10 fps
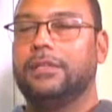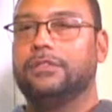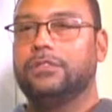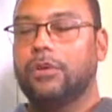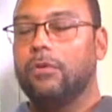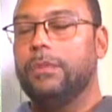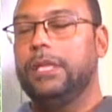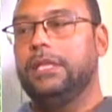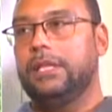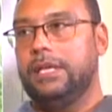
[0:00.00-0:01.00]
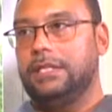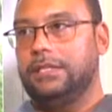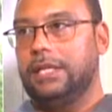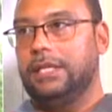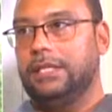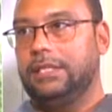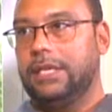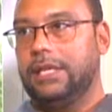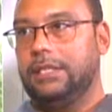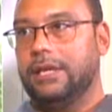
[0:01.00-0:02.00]
so many things that need to
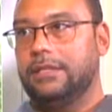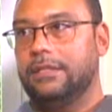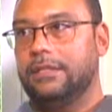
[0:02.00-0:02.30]
get done. Right,